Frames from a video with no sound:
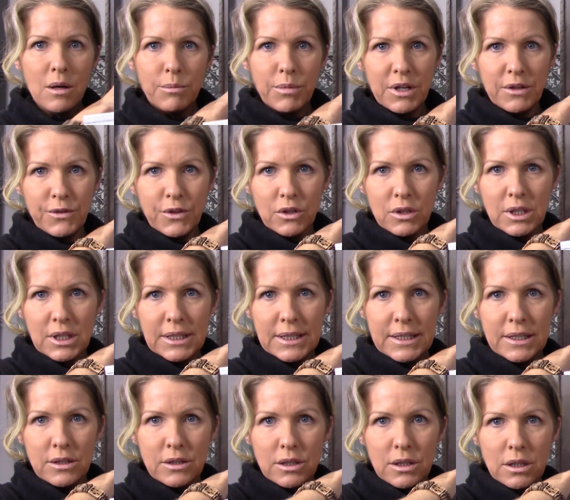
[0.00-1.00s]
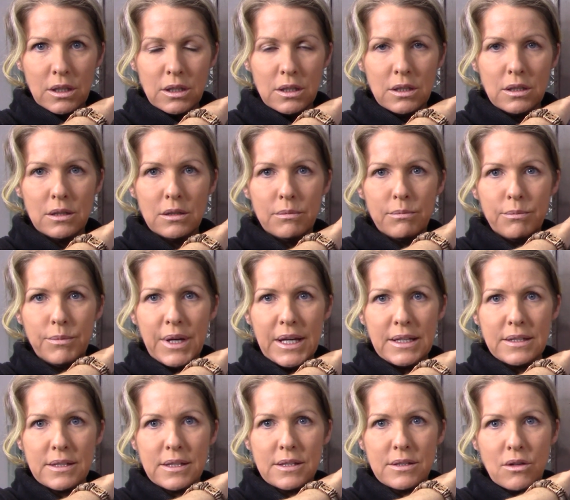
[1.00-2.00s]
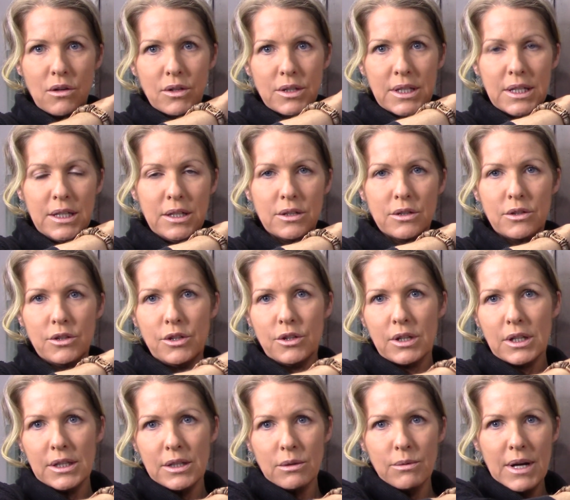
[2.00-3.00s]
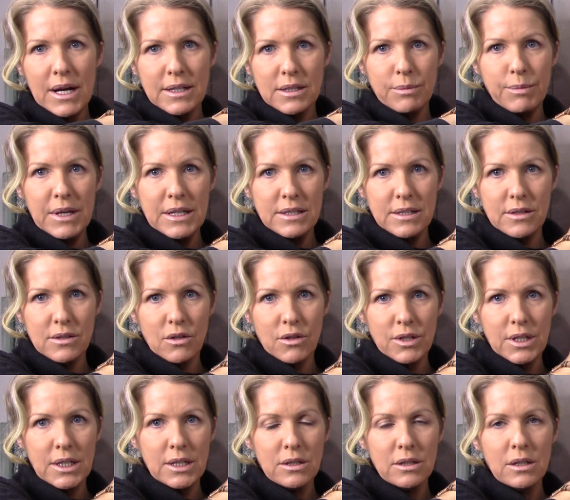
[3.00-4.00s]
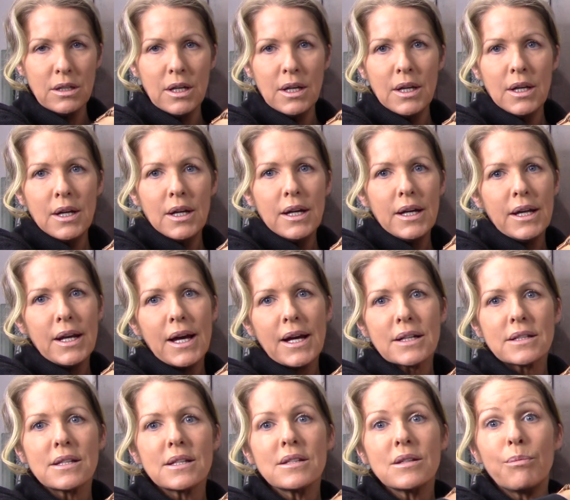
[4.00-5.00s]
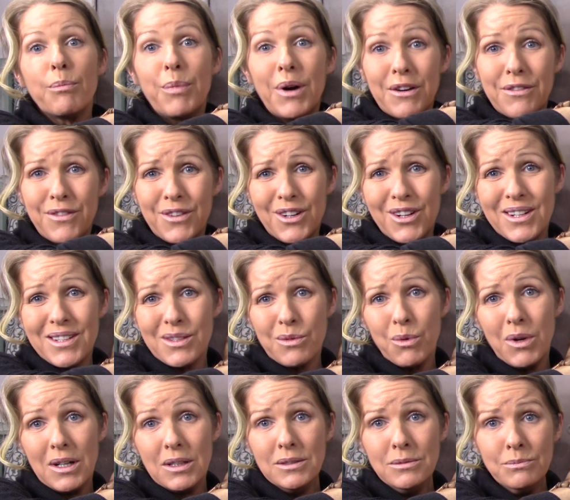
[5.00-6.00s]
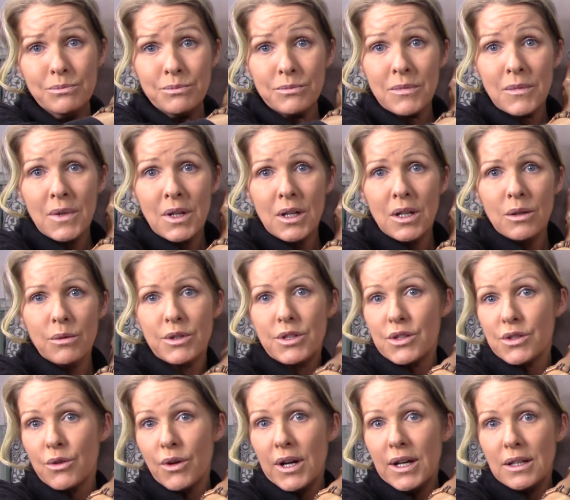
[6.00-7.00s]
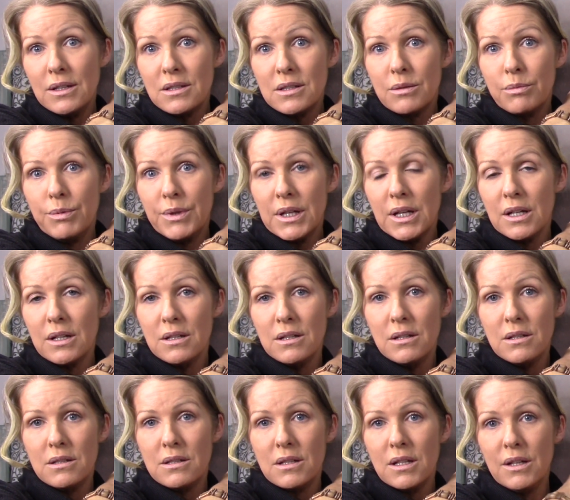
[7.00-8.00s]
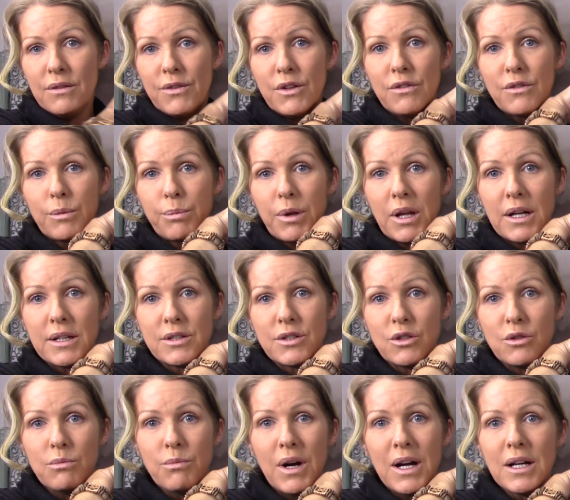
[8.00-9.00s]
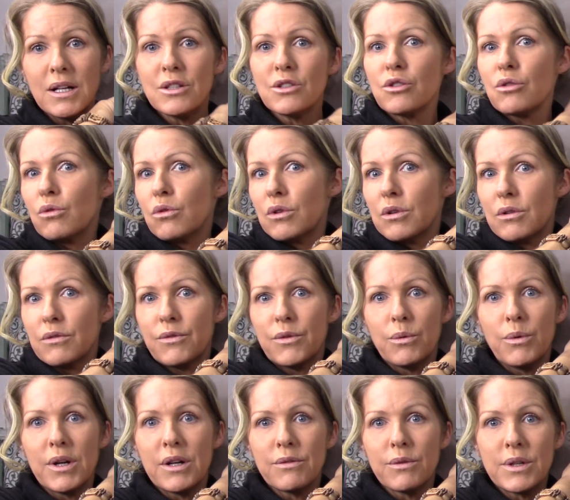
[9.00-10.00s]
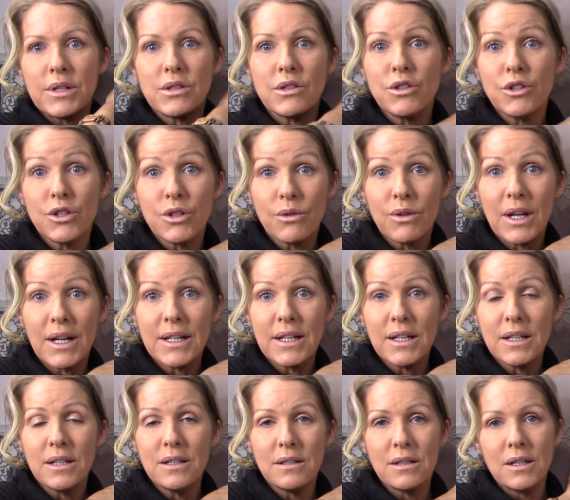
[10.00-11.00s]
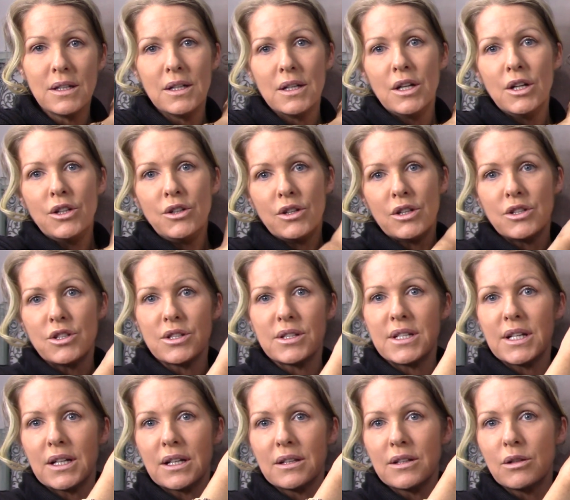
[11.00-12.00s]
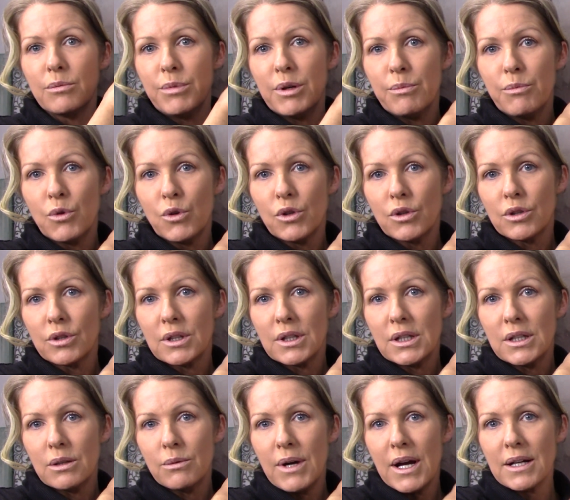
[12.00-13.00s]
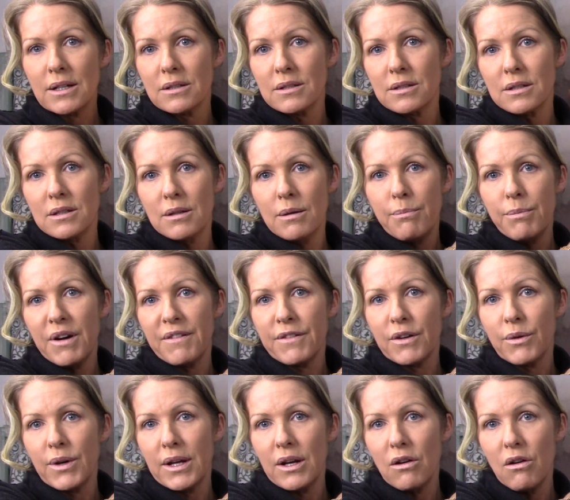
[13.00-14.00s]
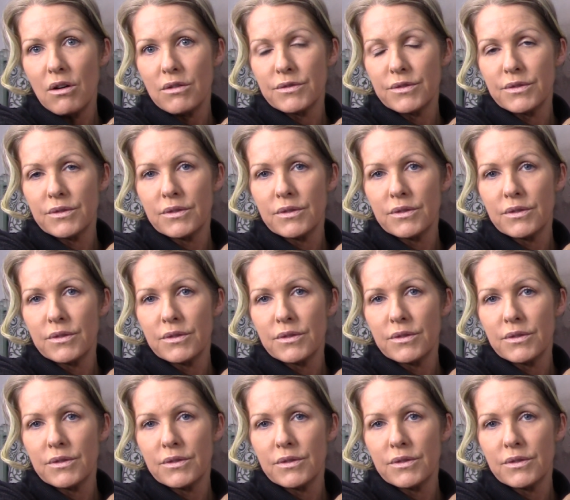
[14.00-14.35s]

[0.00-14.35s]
But if your clear base is on here, or your clear wax base is on here, it acts as a buffer as well, which is great because if you've applied too much or for whatever reason you don't like it, you can just take a little bit more clear wax, buff it right off.